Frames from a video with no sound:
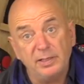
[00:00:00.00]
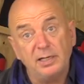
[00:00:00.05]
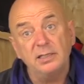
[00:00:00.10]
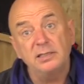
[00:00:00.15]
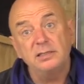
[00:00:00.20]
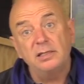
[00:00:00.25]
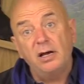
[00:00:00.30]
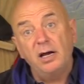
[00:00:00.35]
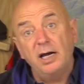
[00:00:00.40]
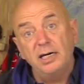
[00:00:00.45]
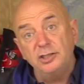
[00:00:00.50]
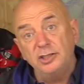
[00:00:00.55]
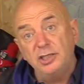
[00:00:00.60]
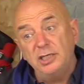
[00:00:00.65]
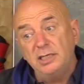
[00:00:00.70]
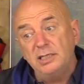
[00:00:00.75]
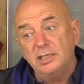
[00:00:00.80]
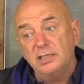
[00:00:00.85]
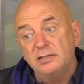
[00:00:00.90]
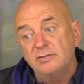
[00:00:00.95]
because
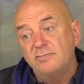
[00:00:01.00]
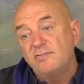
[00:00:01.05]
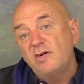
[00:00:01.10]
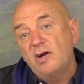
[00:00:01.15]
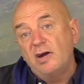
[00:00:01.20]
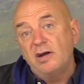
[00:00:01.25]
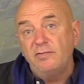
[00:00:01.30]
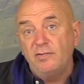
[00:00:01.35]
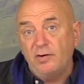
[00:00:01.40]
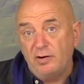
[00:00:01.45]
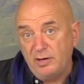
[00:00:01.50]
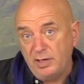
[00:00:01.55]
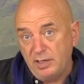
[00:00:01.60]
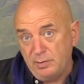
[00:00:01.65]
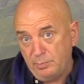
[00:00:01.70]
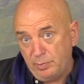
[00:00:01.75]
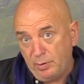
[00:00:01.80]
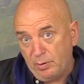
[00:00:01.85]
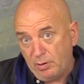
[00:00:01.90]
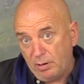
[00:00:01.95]
hygiene is very, very
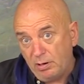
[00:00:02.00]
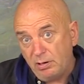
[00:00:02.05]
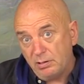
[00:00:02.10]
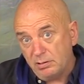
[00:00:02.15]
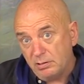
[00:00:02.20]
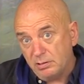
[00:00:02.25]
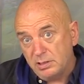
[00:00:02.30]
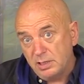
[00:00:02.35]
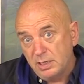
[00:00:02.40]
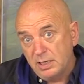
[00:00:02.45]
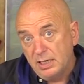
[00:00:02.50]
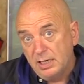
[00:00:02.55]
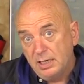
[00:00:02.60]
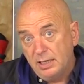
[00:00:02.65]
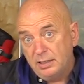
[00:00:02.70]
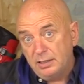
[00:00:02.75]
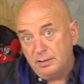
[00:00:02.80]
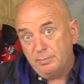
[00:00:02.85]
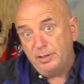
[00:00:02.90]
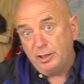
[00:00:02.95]
important
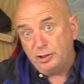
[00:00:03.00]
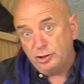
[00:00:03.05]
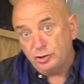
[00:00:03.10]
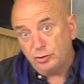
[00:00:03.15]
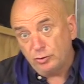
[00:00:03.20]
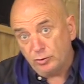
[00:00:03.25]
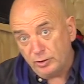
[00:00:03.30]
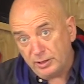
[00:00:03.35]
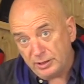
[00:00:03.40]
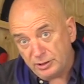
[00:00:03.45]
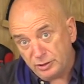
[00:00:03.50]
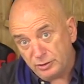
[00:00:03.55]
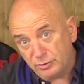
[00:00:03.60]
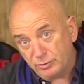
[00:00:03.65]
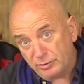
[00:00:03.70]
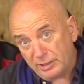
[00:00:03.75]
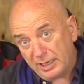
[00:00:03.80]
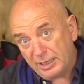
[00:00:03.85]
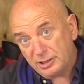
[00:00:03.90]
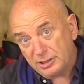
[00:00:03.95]
to make sure that
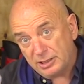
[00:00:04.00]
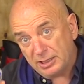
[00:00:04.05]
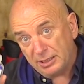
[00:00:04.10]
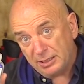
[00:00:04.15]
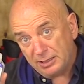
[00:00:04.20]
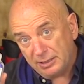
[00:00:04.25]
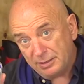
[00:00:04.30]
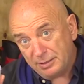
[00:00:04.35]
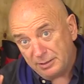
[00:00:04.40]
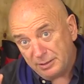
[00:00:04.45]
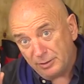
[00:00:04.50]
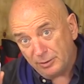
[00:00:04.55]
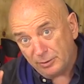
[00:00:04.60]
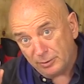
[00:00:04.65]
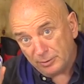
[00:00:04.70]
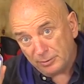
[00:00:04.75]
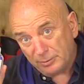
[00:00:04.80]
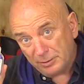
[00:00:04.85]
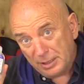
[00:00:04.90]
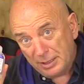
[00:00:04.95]
you're actually, you
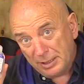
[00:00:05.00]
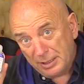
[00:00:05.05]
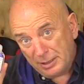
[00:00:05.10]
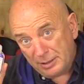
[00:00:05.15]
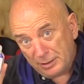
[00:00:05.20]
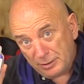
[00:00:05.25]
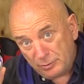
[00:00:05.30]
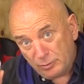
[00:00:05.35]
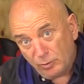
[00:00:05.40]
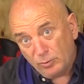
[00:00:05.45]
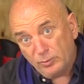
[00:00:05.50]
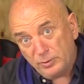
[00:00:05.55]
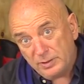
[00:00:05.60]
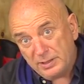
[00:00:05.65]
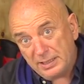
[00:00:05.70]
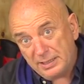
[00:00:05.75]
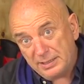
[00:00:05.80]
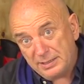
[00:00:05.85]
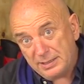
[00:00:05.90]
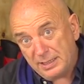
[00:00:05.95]
know, don't
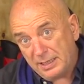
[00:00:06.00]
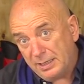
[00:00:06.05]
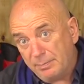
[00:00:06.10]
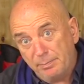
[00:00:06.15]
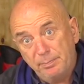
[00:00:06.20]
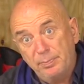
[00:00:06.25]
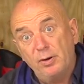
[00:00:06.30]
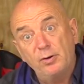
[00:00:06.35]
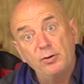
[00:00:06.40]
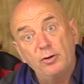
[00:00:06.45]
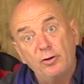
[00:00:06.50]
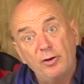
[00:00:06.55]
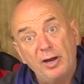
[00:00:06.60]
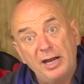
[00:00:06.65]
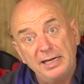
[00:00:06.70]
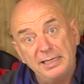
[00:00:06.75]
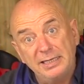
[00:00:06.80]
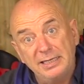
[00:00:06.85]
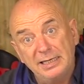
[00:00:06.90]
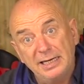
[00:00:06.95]
get a bug or
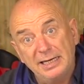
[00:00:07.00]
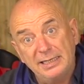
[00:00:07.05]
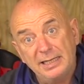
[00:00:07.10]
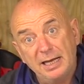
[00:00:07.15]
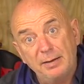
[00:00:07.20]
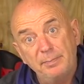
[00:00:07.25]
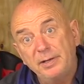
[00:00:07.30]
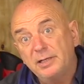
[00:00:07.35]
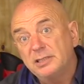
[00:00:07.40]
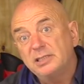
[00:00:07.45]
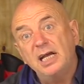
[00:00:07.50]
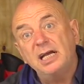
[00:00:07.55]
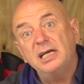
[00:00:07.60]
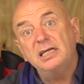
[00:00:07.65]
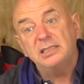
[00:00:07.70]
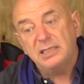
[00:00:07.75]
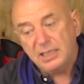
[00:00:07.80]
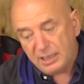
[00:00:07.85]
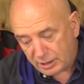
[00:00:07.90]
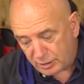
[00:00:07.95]
anything like that, because that
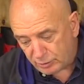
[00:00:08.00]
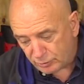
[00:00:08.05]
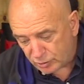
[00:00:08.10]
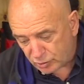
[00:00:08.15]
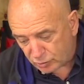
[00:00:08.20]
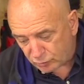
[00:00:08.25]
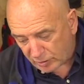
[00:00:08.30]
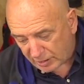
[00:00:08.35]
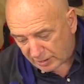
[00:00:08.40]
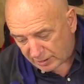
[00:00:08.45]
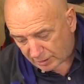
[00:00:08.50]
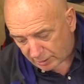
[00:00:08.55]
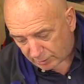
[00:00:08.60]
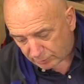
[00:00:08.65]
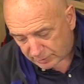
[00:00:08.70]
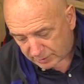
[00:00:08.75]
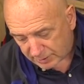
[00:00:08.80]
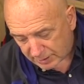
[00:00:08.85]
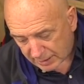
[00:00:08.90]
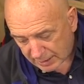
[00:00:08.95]
can take you straight
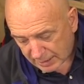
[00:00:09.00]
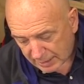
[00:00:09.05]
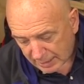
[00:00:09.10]
out.